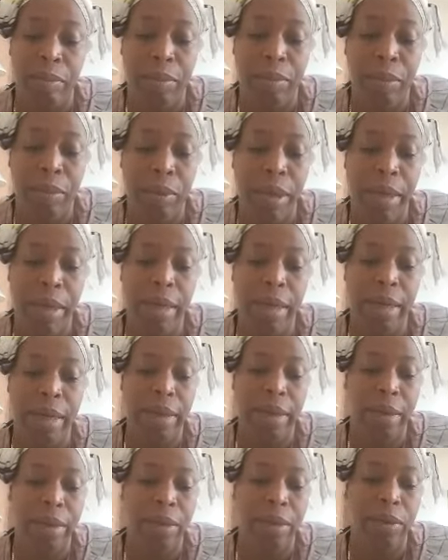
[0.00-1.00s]

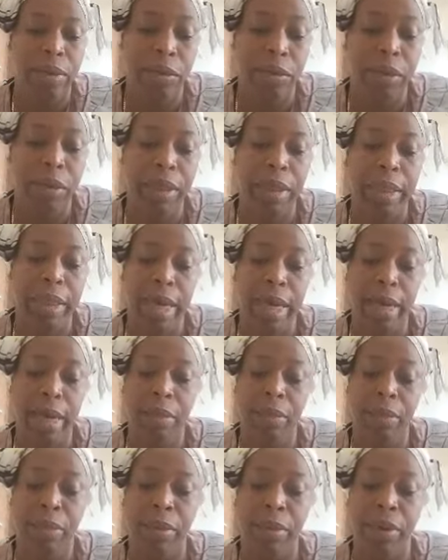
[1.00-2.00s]
Pray 3
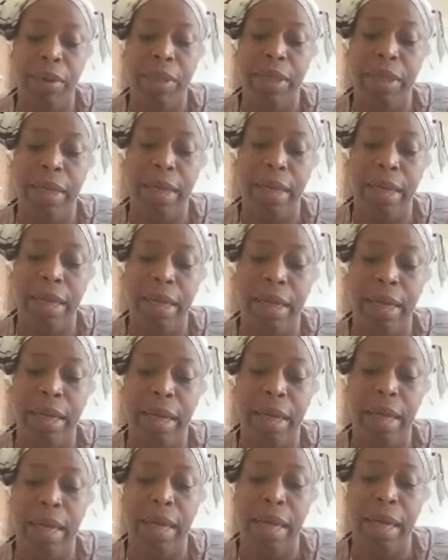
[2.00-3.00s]
times per day
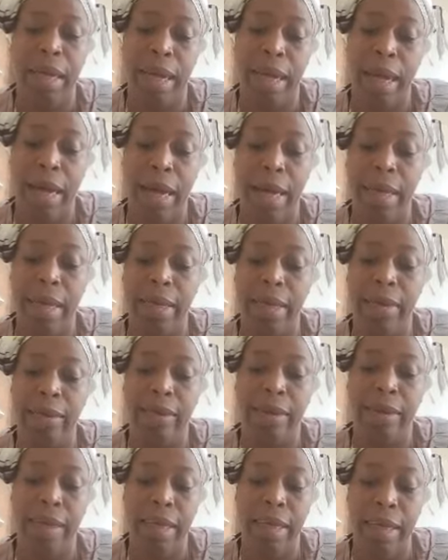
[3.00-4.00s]
on
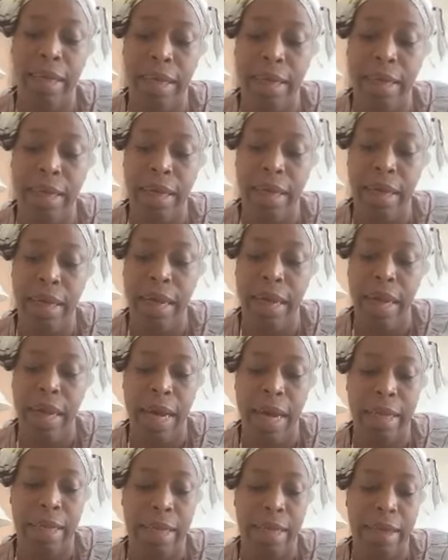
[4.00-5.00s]
his knee
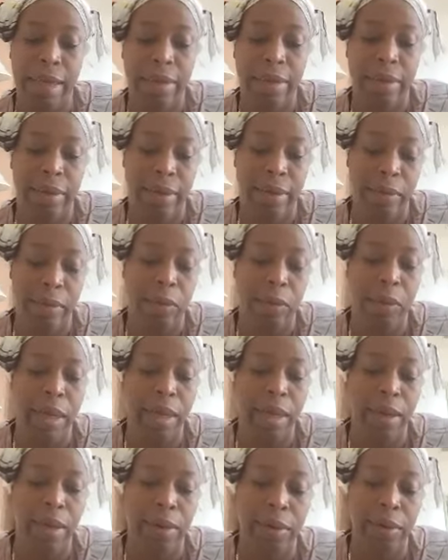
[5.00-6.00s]
at his
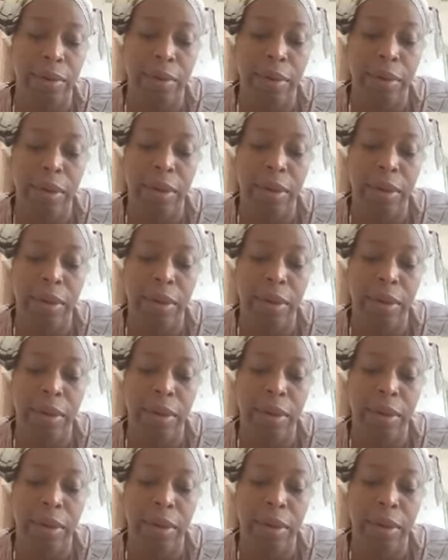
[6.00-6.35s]
window